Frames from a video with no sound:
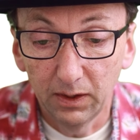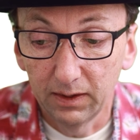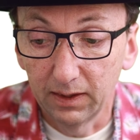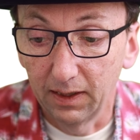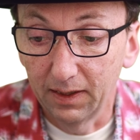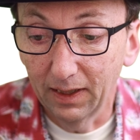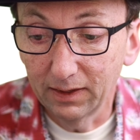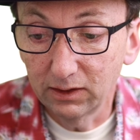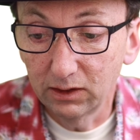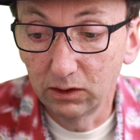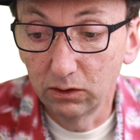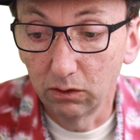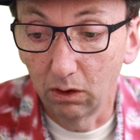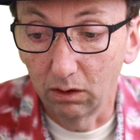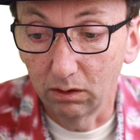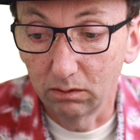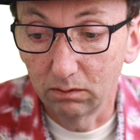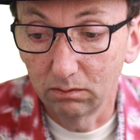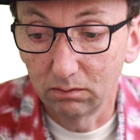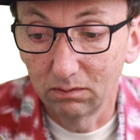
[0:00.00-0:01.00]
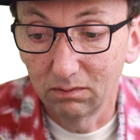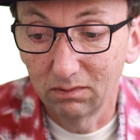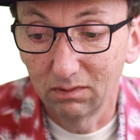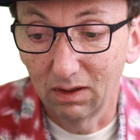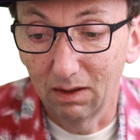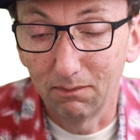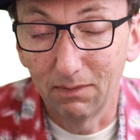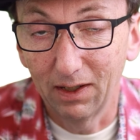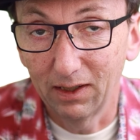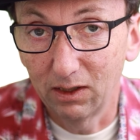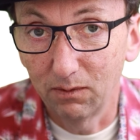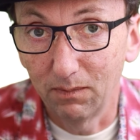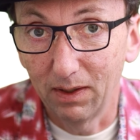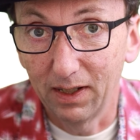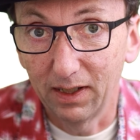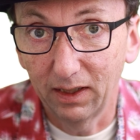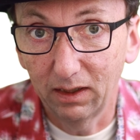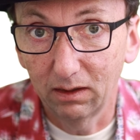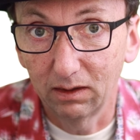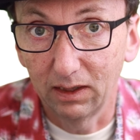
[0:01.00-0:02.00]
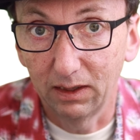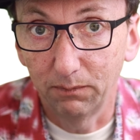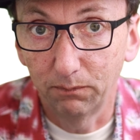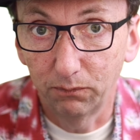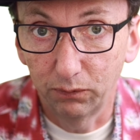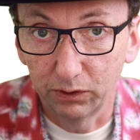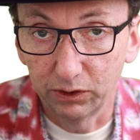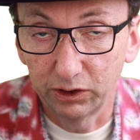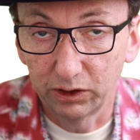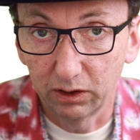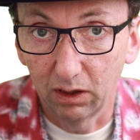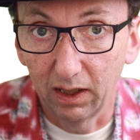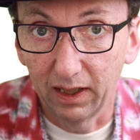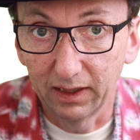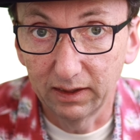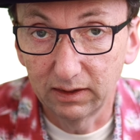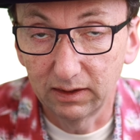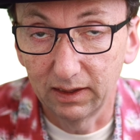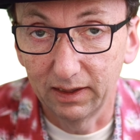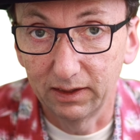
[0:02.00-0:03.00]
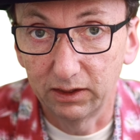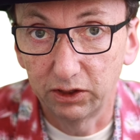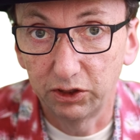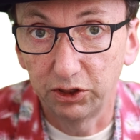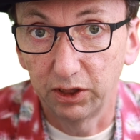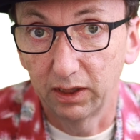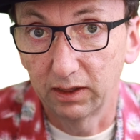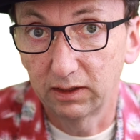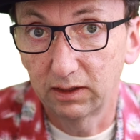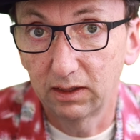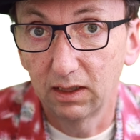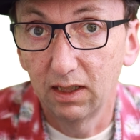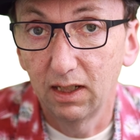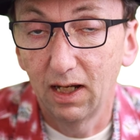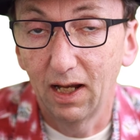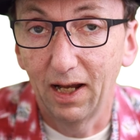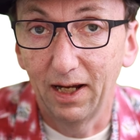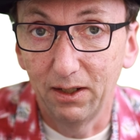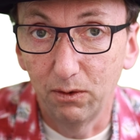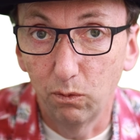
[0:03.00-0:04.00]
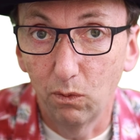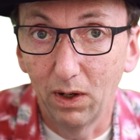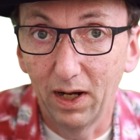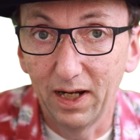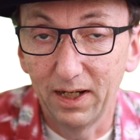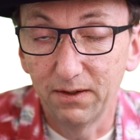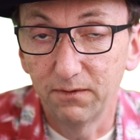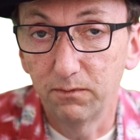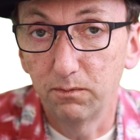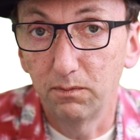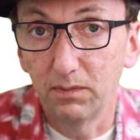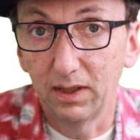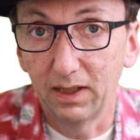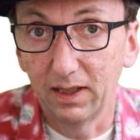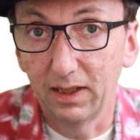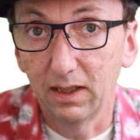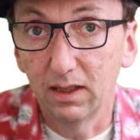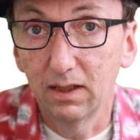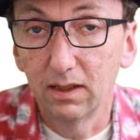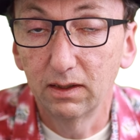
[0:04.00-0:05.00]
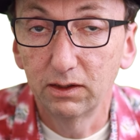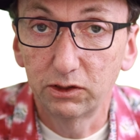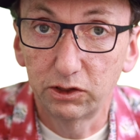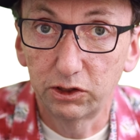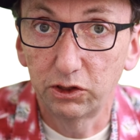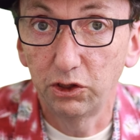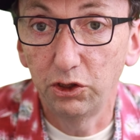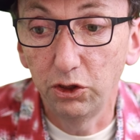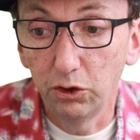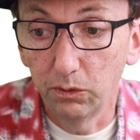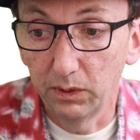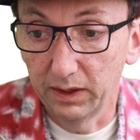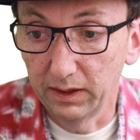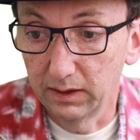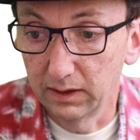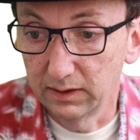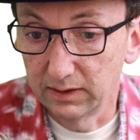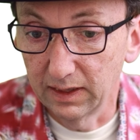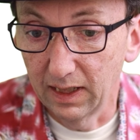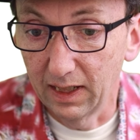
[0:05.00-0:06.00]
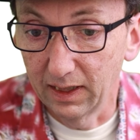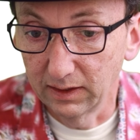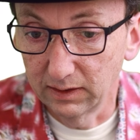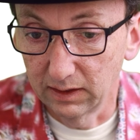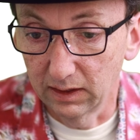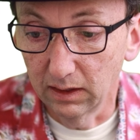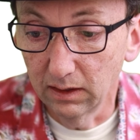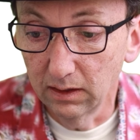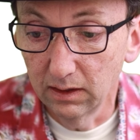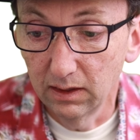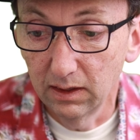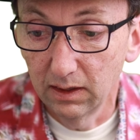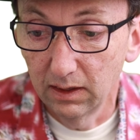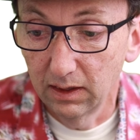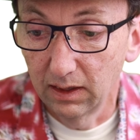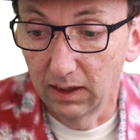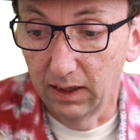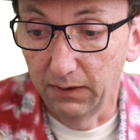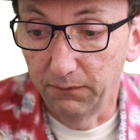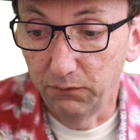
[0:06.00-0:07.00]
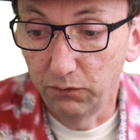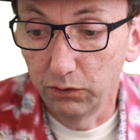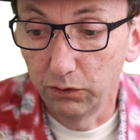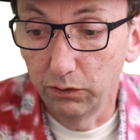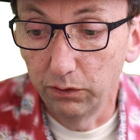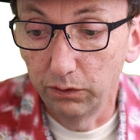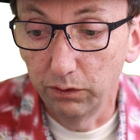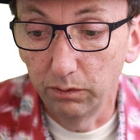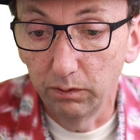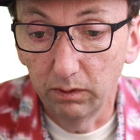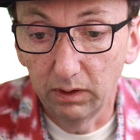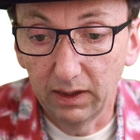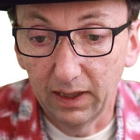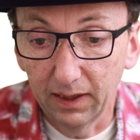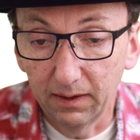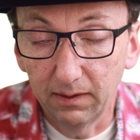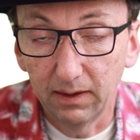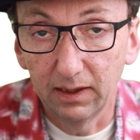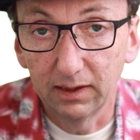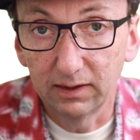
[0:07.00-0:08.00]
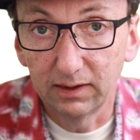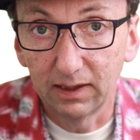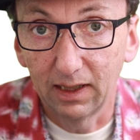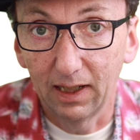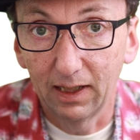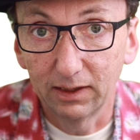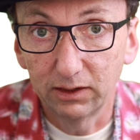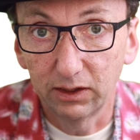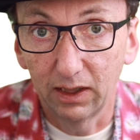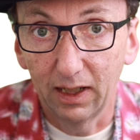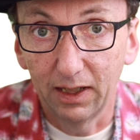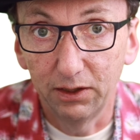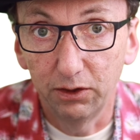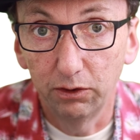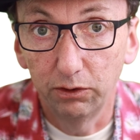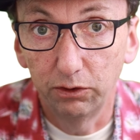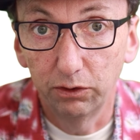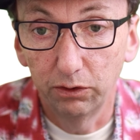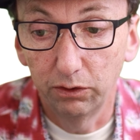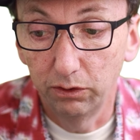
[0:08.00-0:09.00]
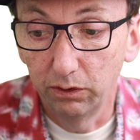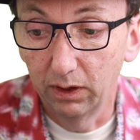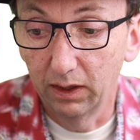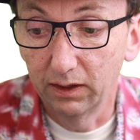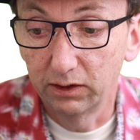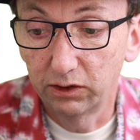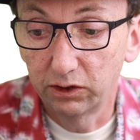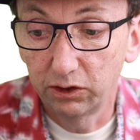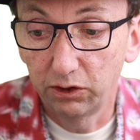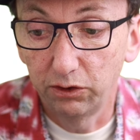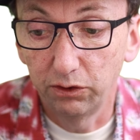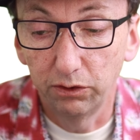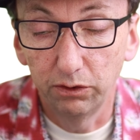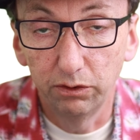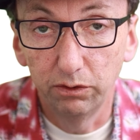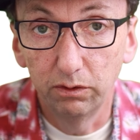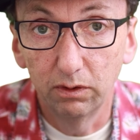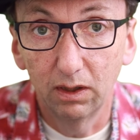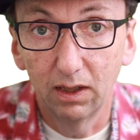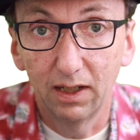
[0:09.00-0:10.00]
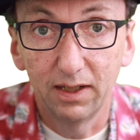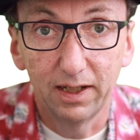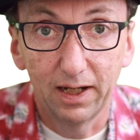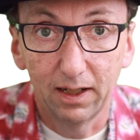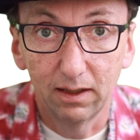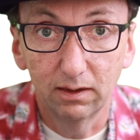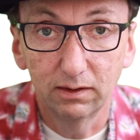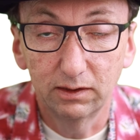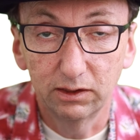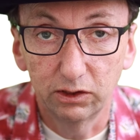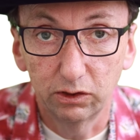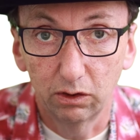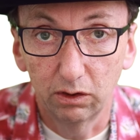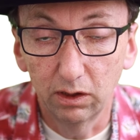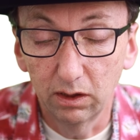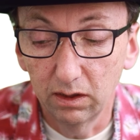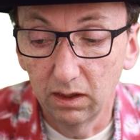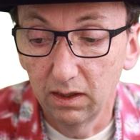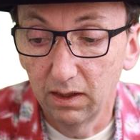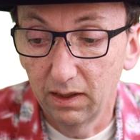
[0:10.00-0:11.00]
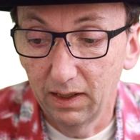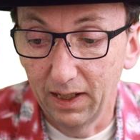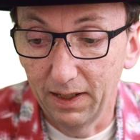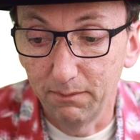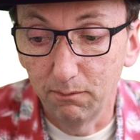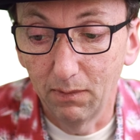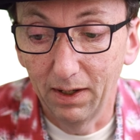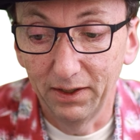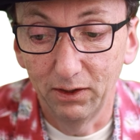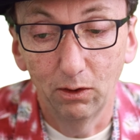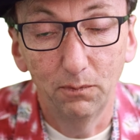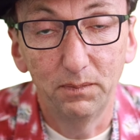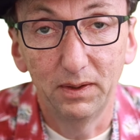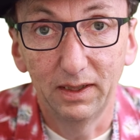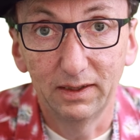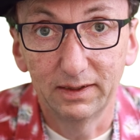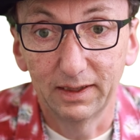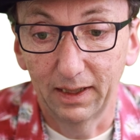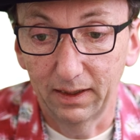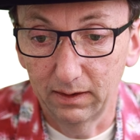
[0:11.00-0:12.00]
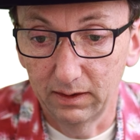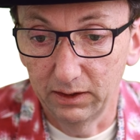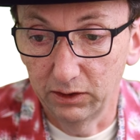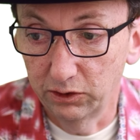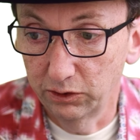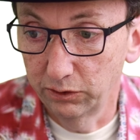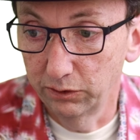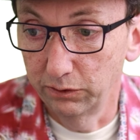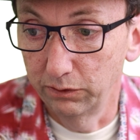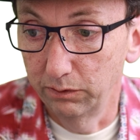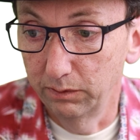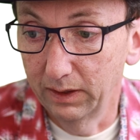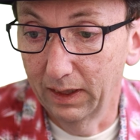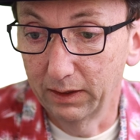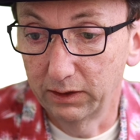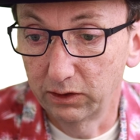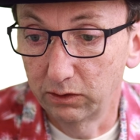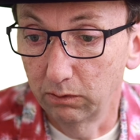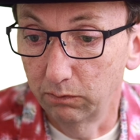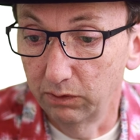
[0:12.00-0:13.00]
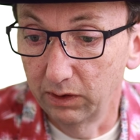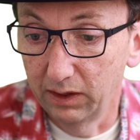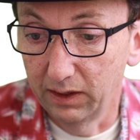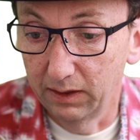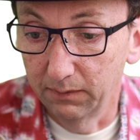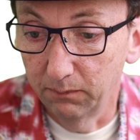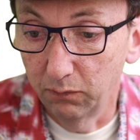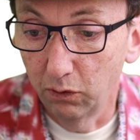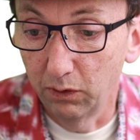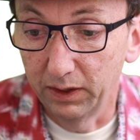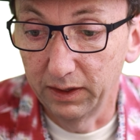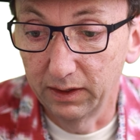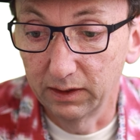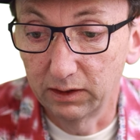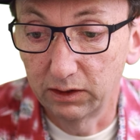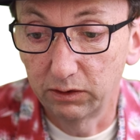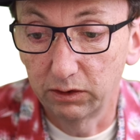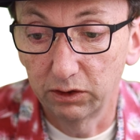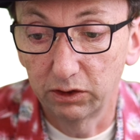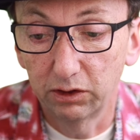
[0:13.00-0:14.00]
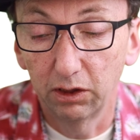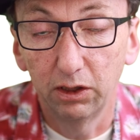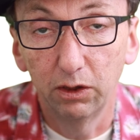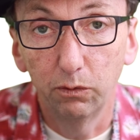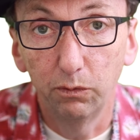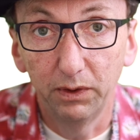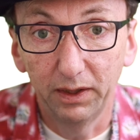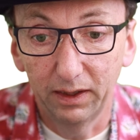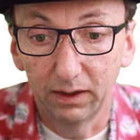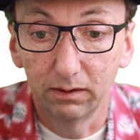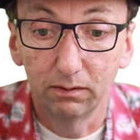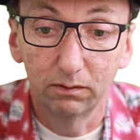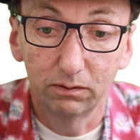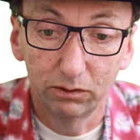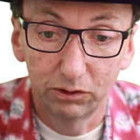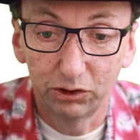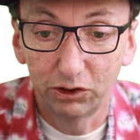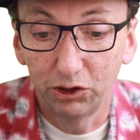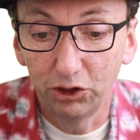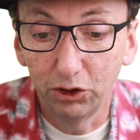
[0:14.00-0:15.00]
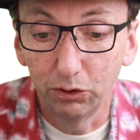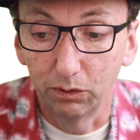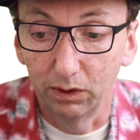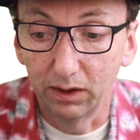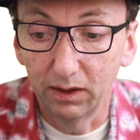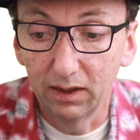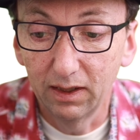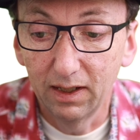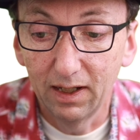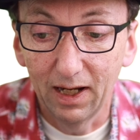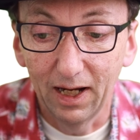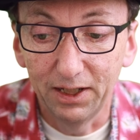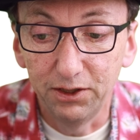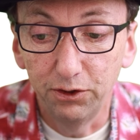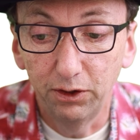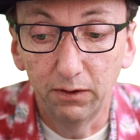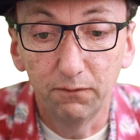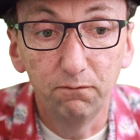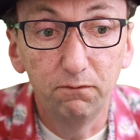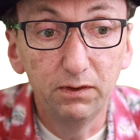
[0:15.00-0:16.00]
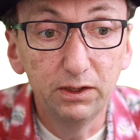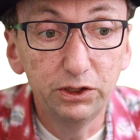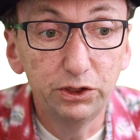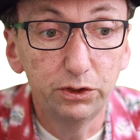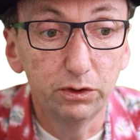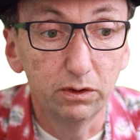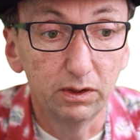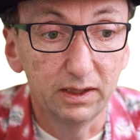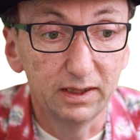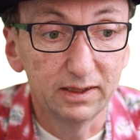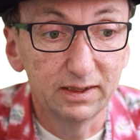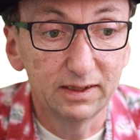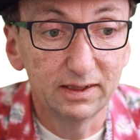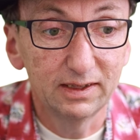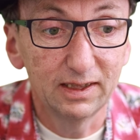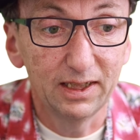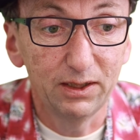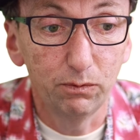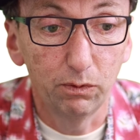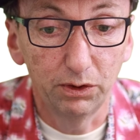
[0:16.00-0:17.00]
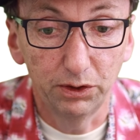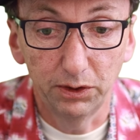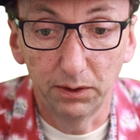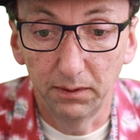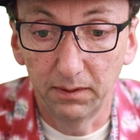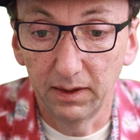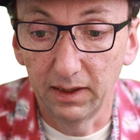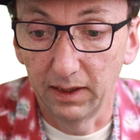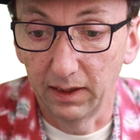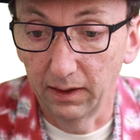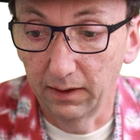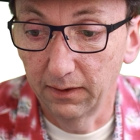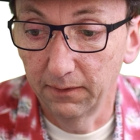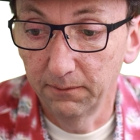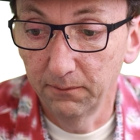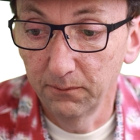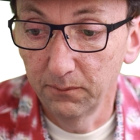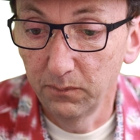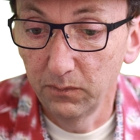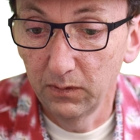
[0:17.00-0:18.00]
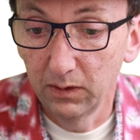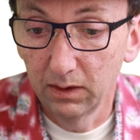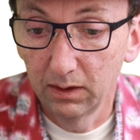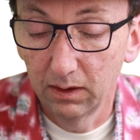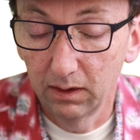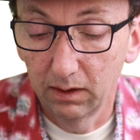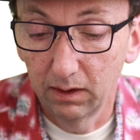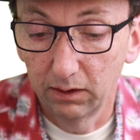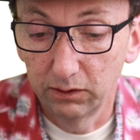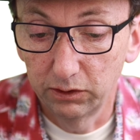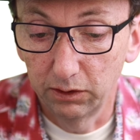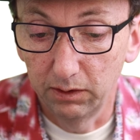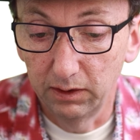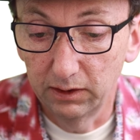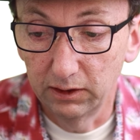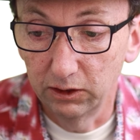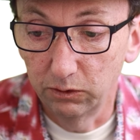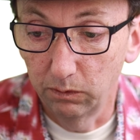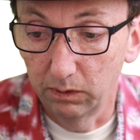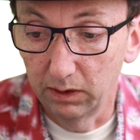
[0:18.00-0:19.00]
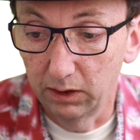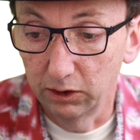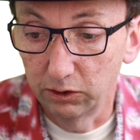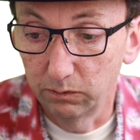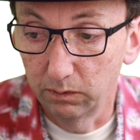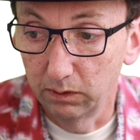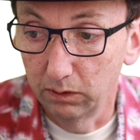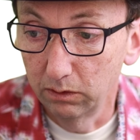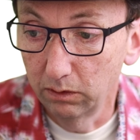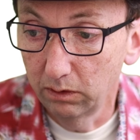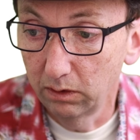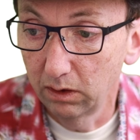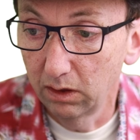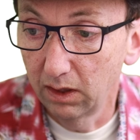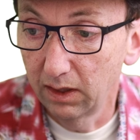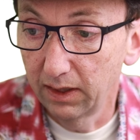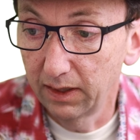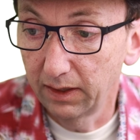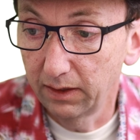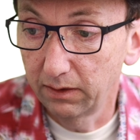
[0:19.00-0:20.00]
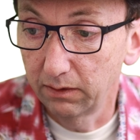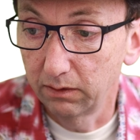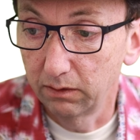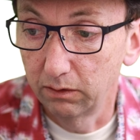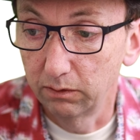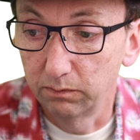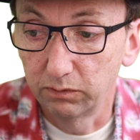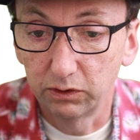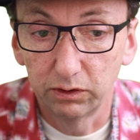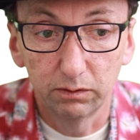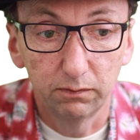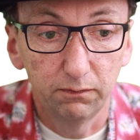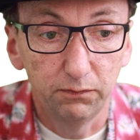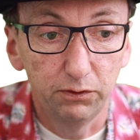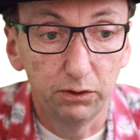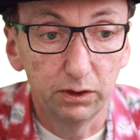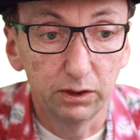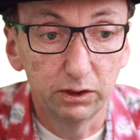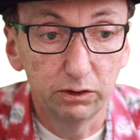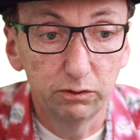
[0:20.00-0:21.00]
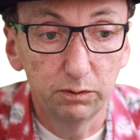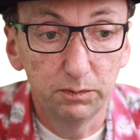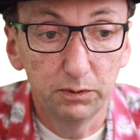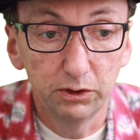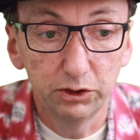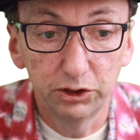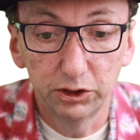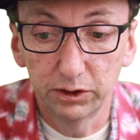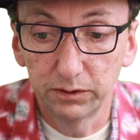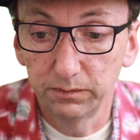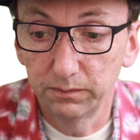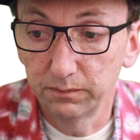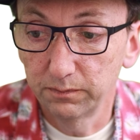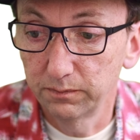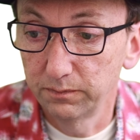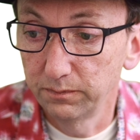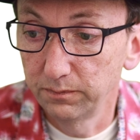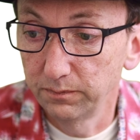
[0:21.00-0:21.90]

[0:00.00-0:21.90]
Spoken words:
Now, that's not mathematically precise. It's just a way of me skewing the data. If you get this data and you do a skew analysis on it, it might not be exactly 2. That's not really the point. It's so that we can skew it and you can visually see what you think. So this is what this will look like. Oops, view distribution.